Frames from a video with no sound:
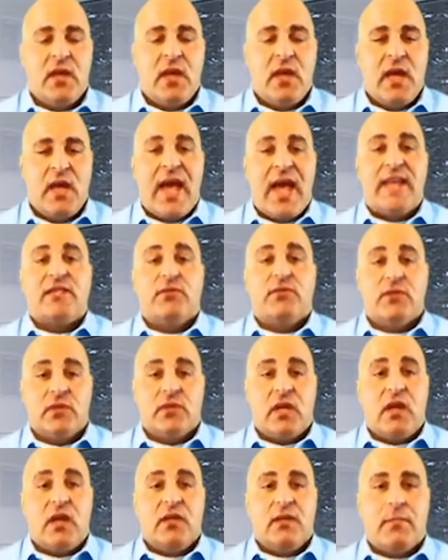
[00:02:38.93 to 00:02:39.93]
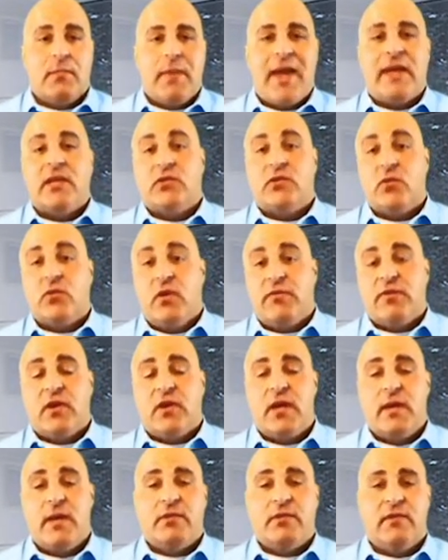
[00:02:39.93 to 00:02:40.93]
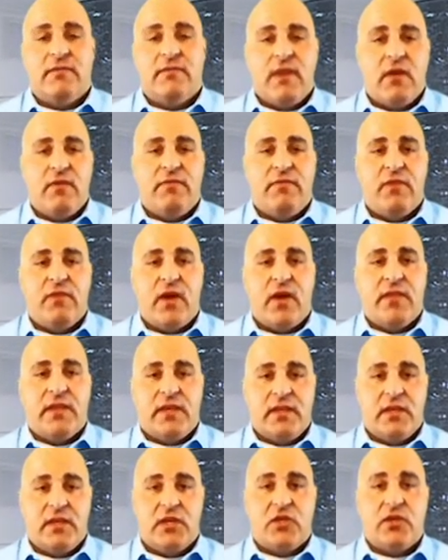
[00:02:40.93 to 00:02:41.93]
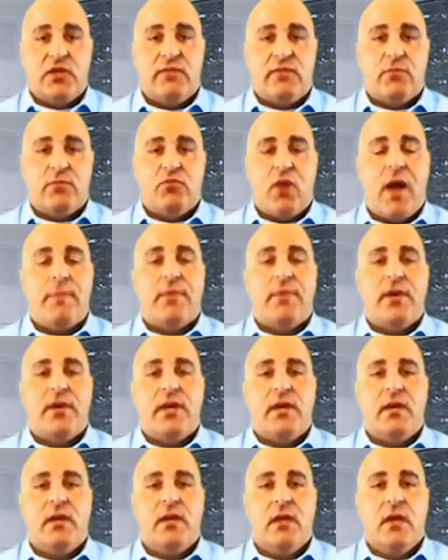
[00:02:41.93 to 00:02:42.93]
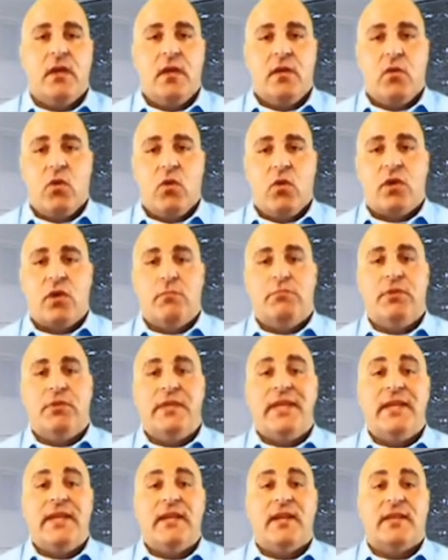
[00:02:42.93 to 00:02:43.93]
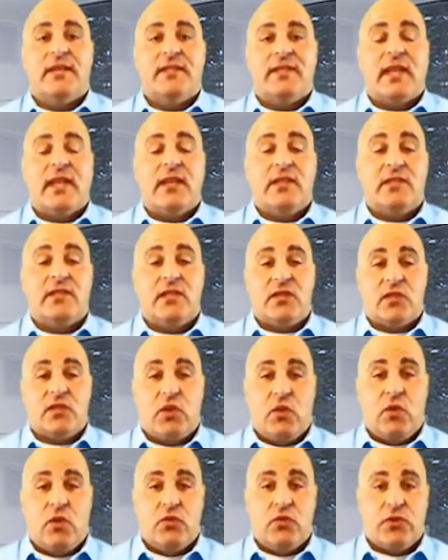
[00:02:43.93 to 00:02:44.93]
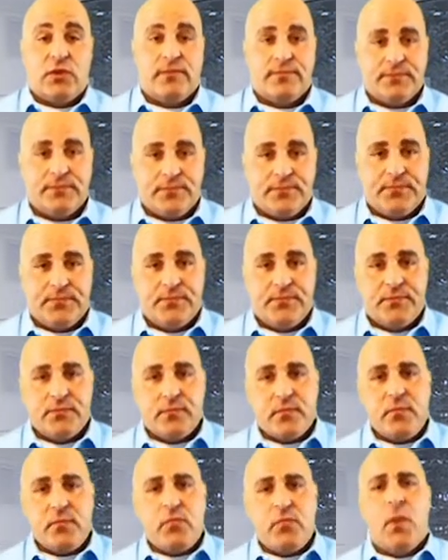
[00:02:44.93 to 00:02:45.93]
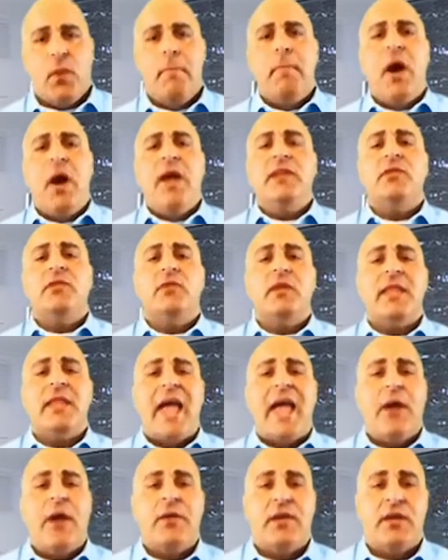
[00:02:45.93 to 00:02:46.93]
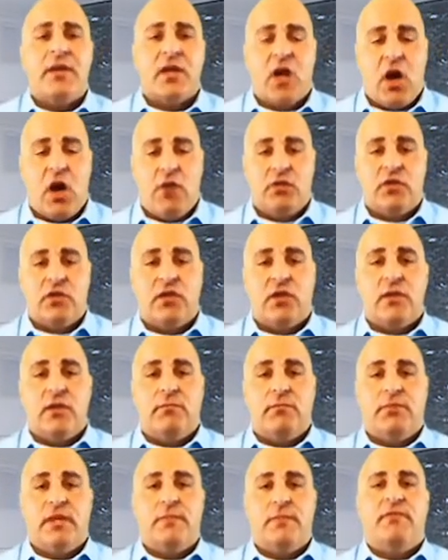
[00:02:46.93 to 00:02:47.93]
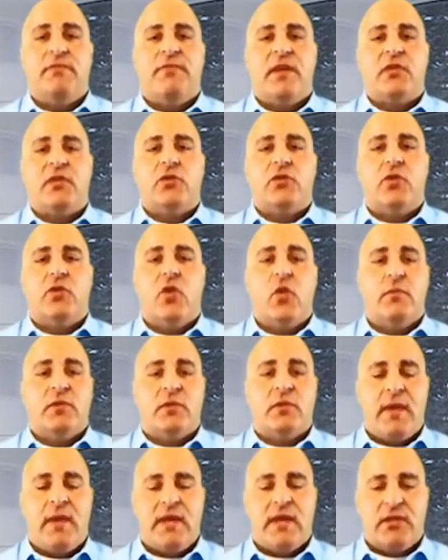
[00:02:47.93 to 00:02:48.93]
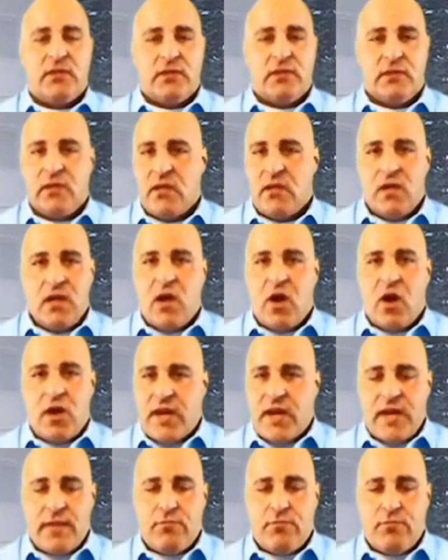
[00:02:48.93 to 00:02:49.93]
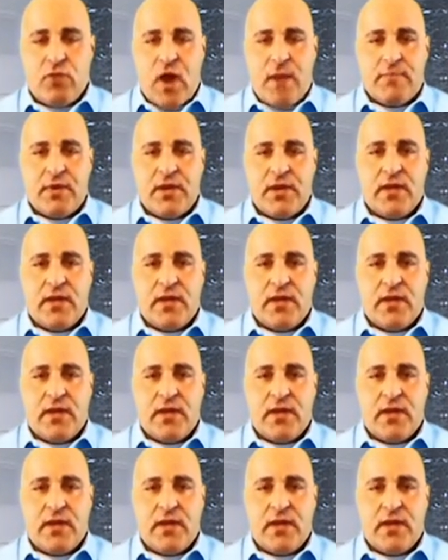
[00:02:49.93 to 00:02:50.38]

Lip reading: As a result, the bank is often unable to verify the condition of the property or complete a seller's disclosure. Buyers are allowed and encouraged to complete professional home inspections on any property.